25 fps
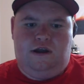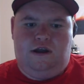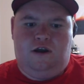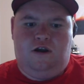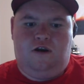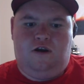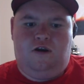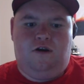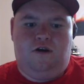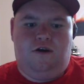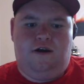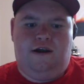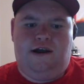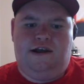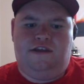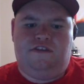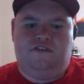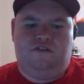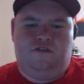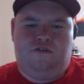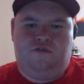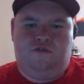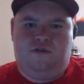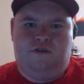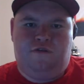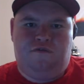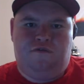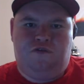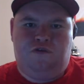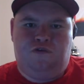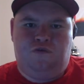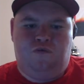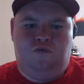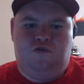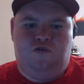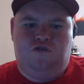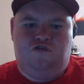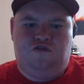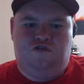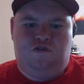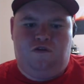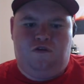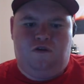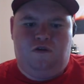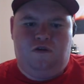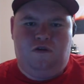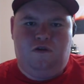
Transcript: high degree of coercion.